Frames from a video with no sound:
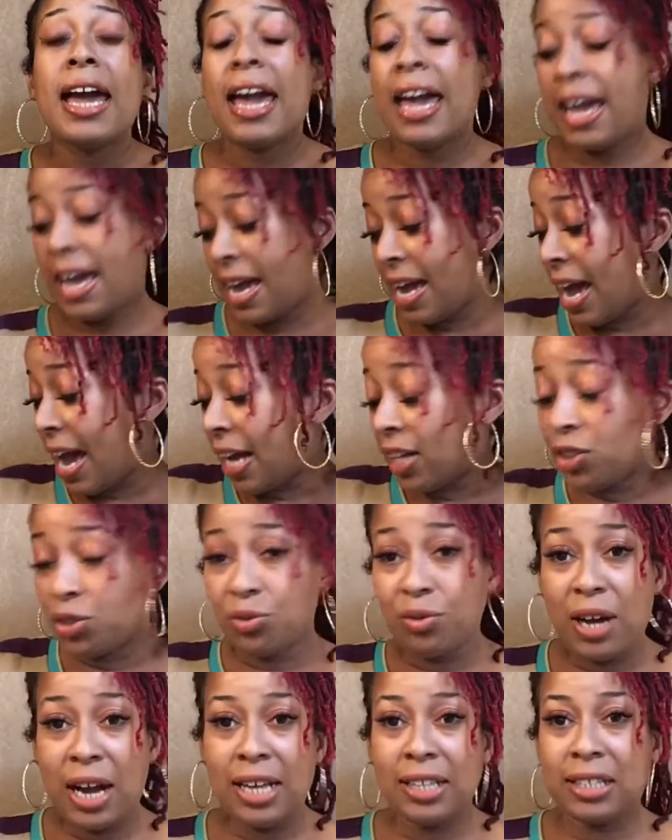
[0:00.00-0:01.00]
And as you
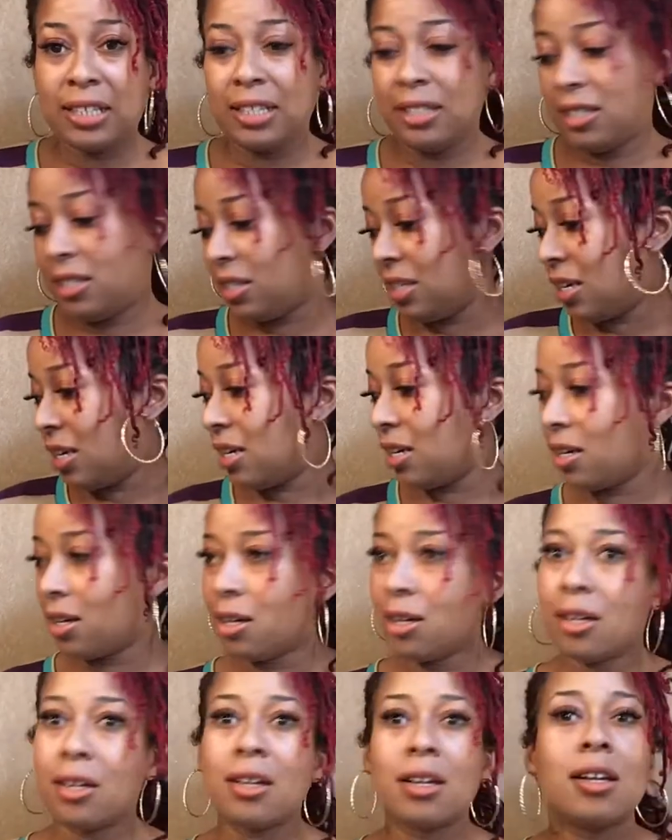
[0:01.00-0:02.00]
guys can see,
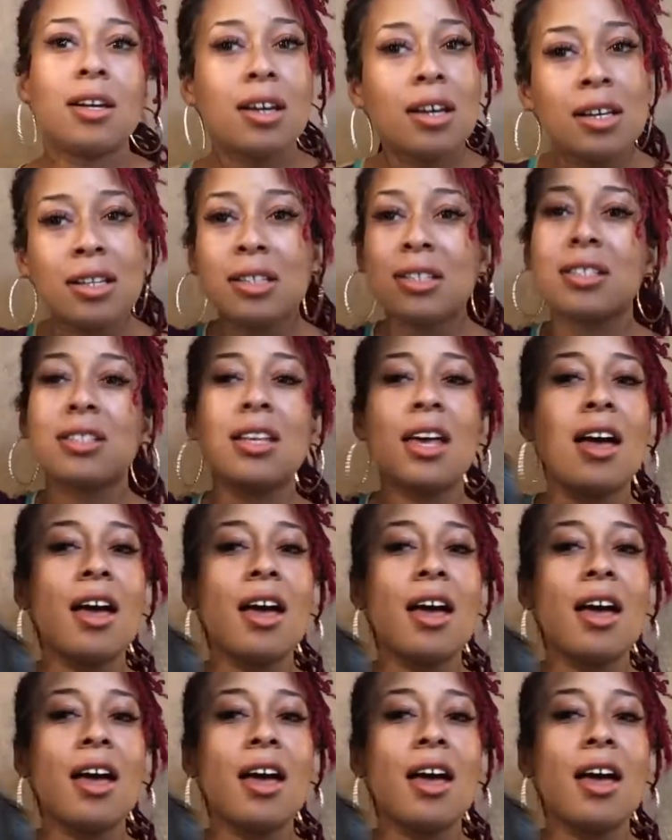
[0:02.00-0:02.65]
it's